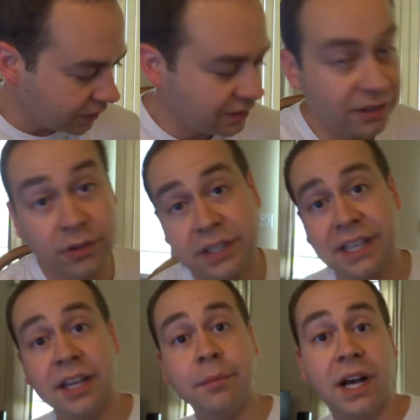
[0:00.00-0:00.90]
So
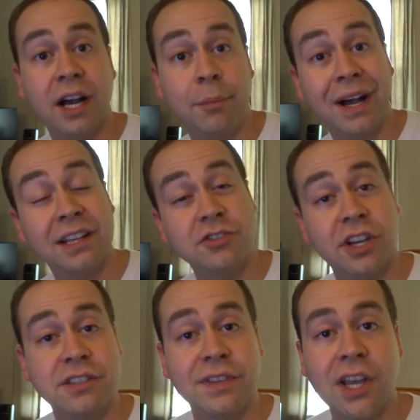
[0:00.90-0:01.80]
again,
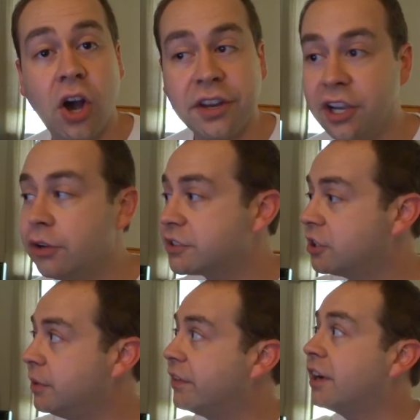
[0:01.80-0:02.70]
apologize for the audio. It's
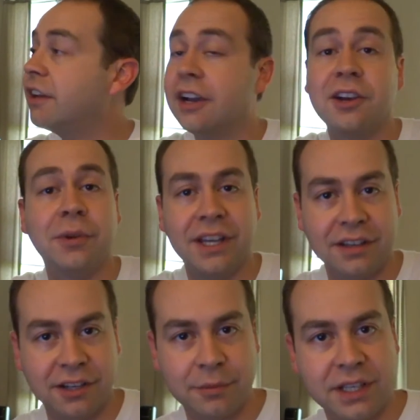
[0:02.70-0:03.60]
gonna be very echoey
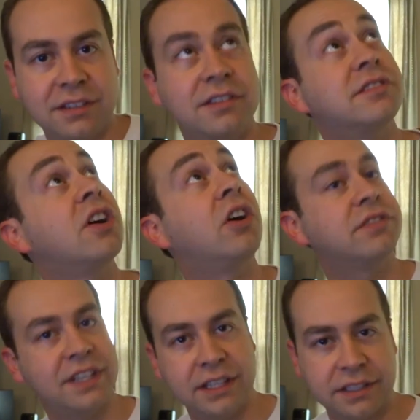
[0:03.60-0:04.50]
out here because there's tall
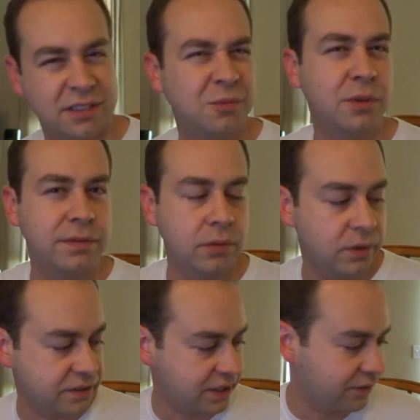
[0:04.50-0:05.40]
ceilings and wood
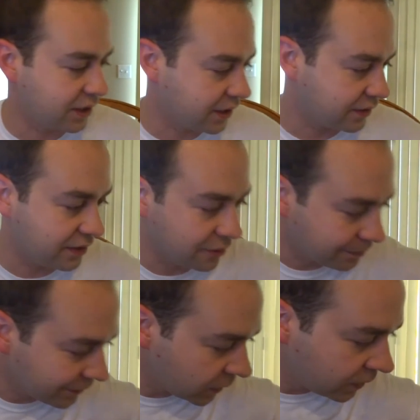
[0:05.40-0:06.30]
floors and everything. So,
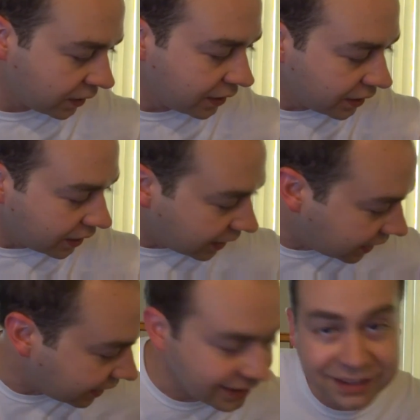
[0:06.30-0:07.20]

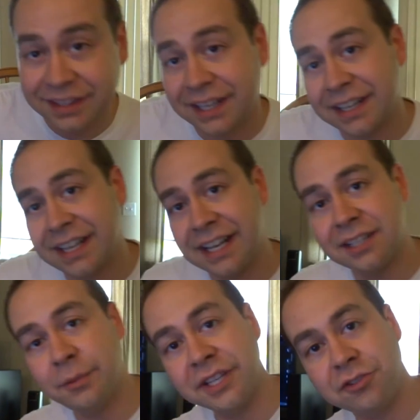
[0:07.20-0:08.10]
and then I
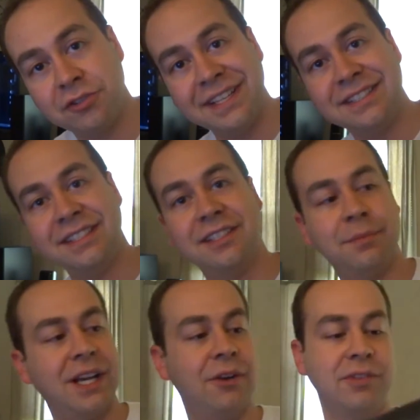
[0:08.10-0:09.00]
kind of went crazy
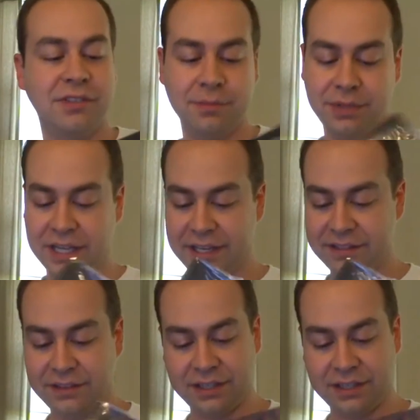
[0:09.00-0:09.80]
on power supplies.